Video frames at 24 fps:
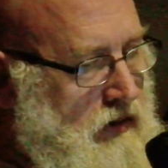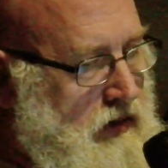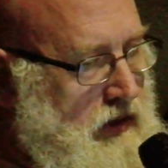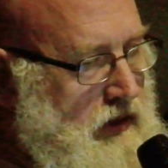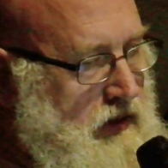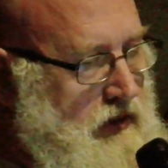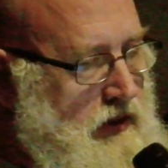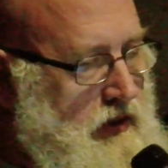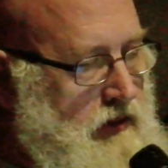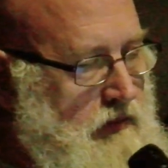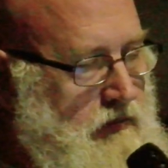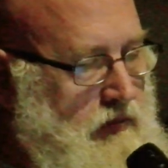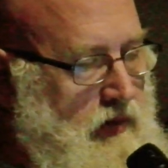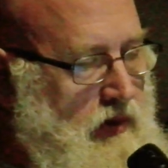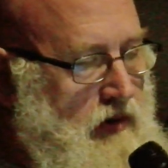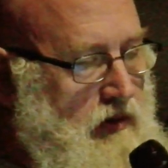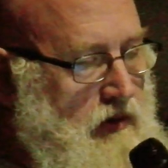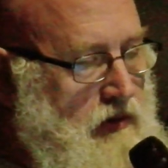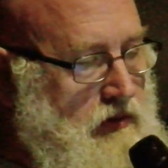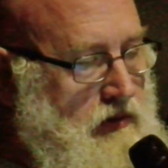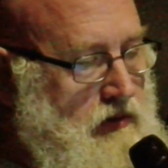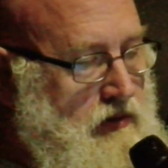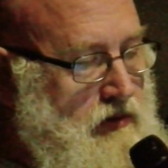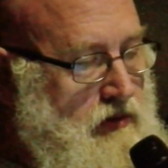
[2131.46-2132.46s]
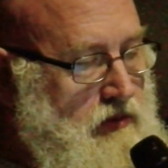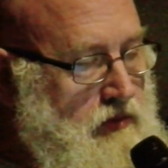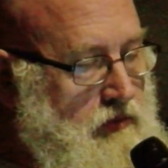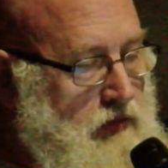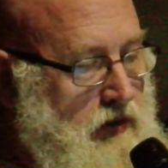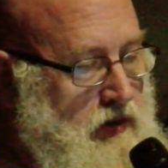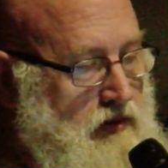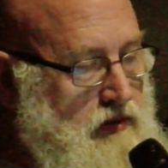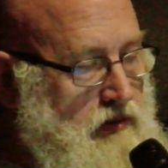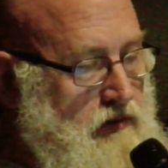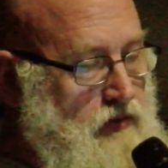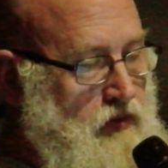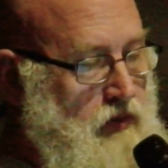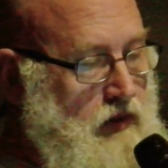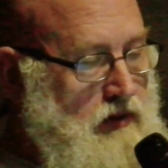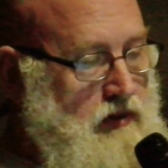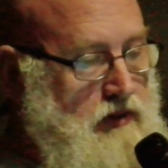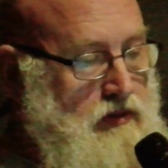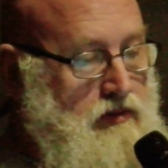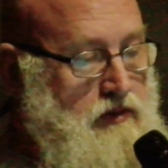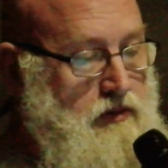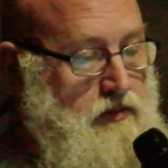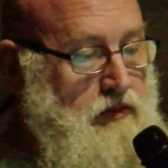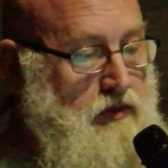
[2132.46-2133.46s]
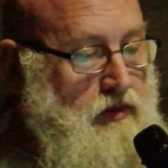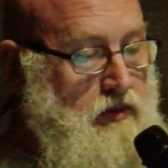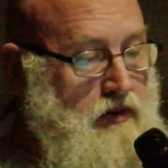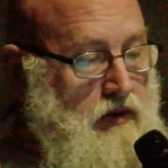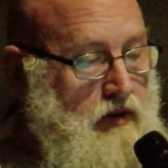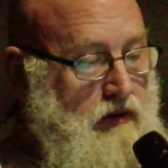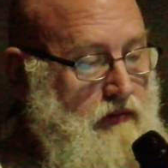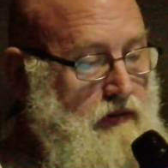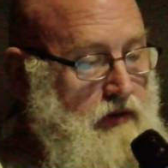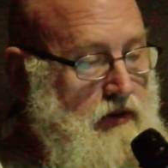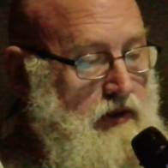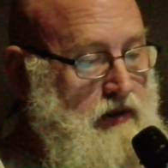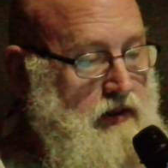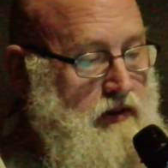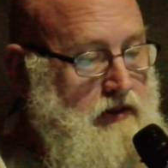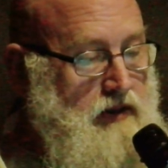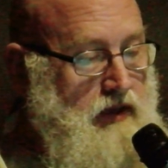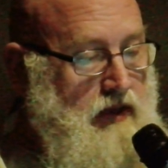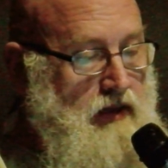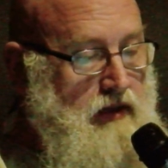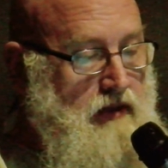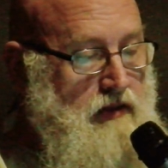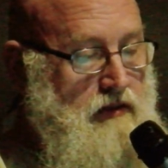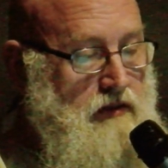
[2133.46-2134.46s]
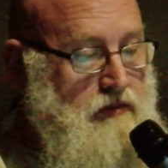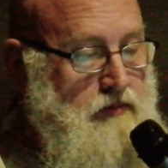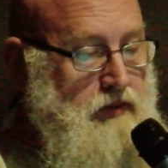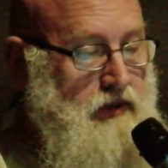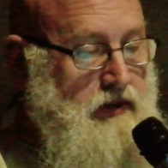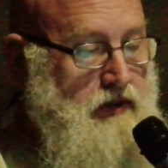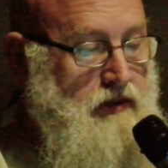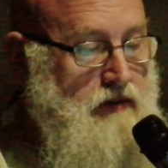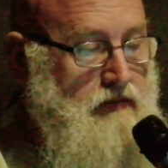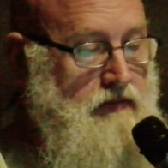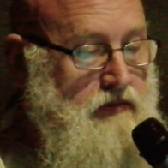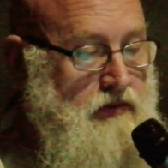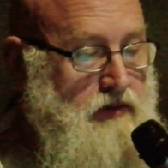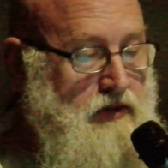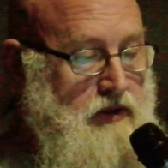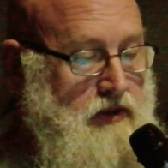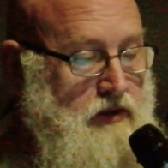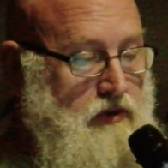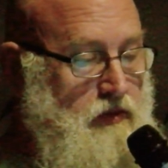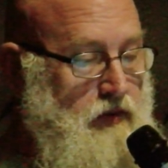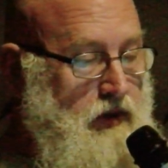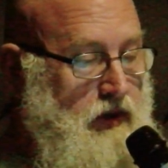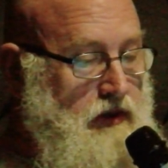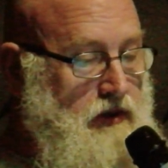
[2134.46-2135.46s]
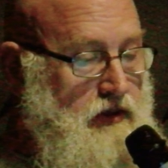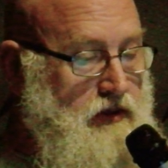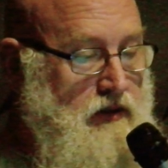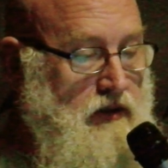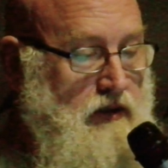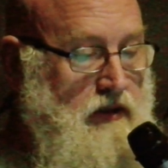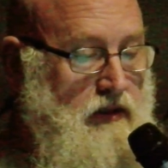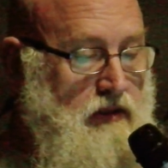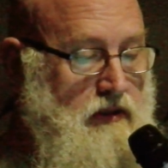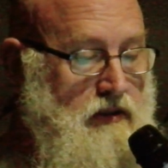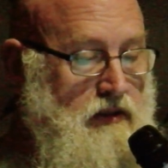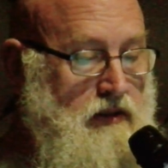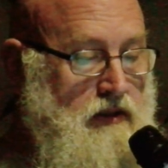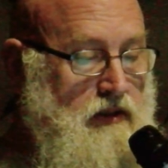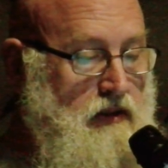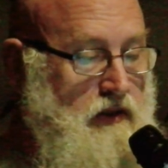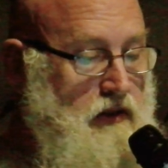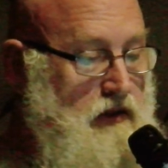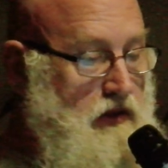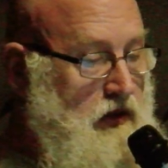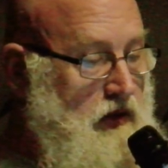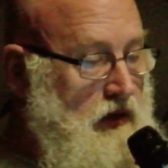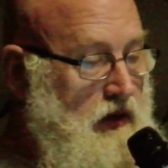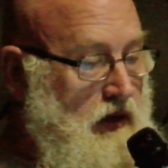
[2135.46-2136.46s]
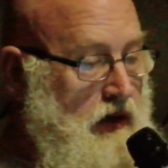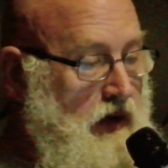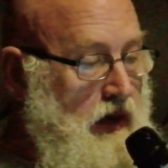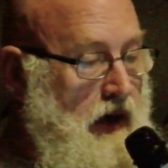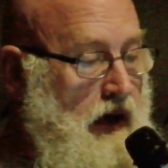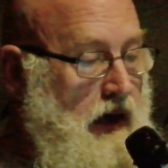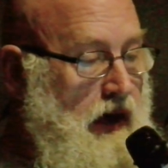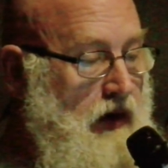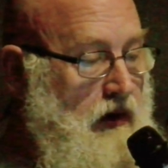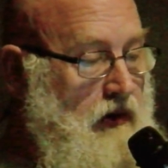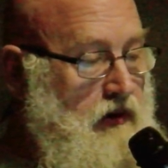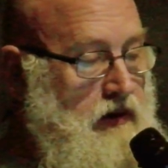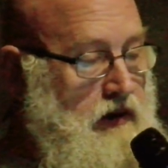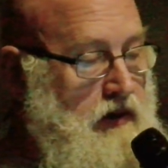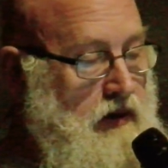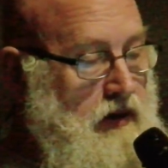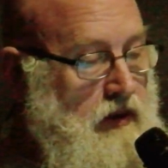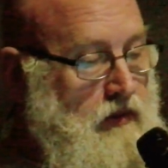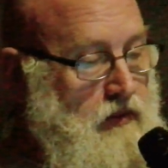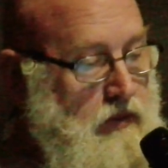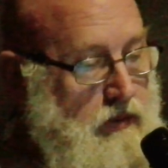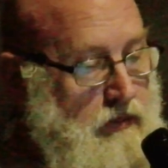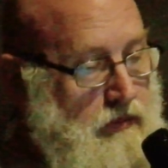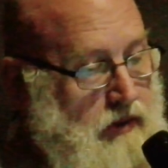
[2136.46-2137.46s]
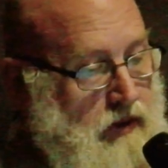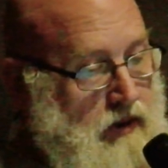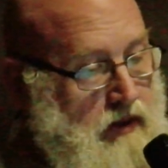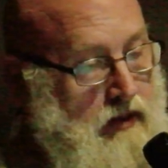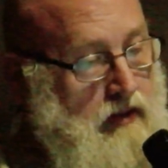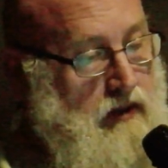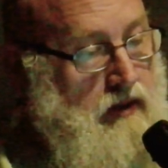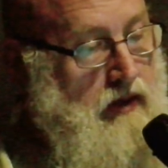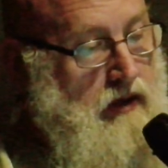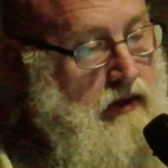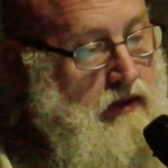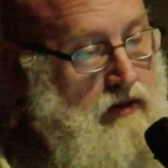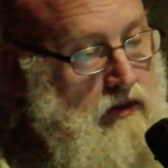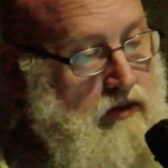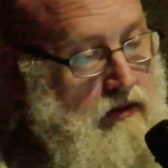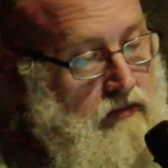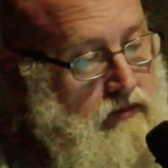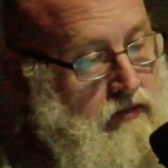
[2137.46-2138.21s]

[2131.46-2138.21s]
right, Tim Barnes. Much of what you spoke of in Isaiah speaks of a situation that he's in. How can he repent and go